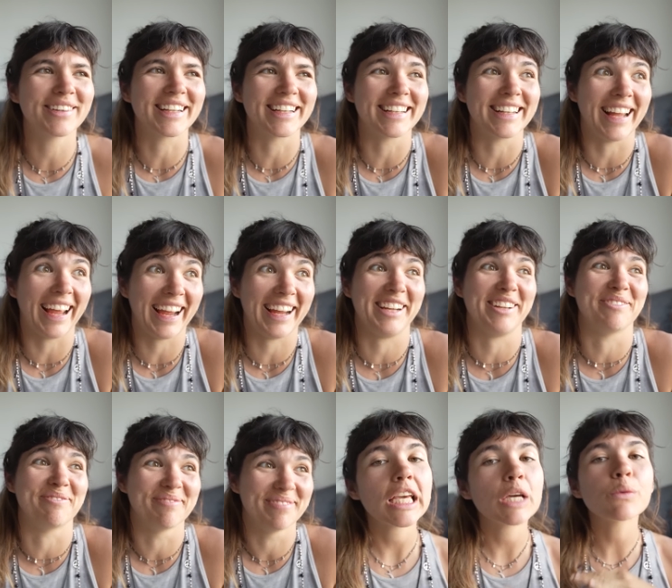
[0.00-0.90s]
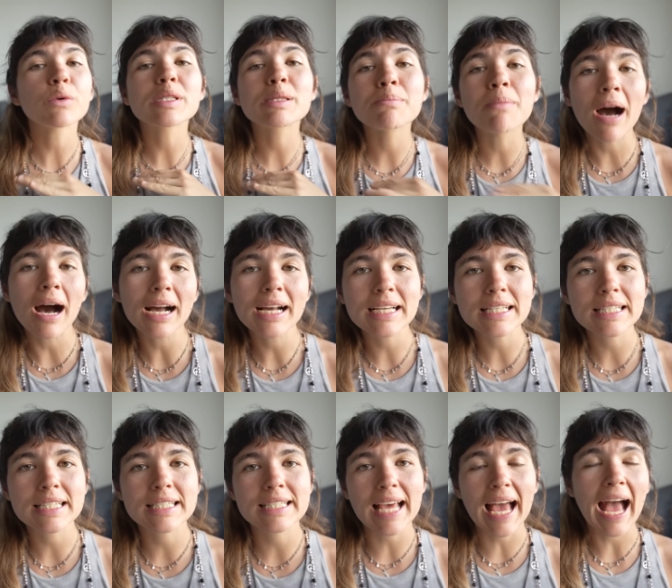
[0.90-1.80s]
What a name. It was
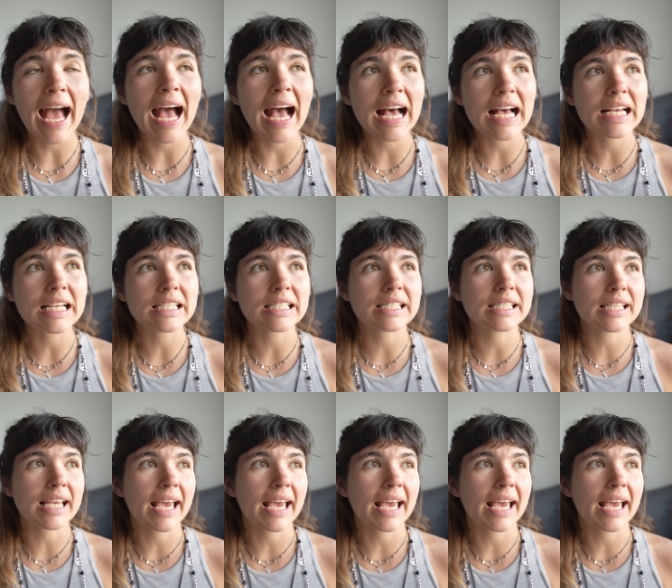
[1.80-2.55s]
marketed as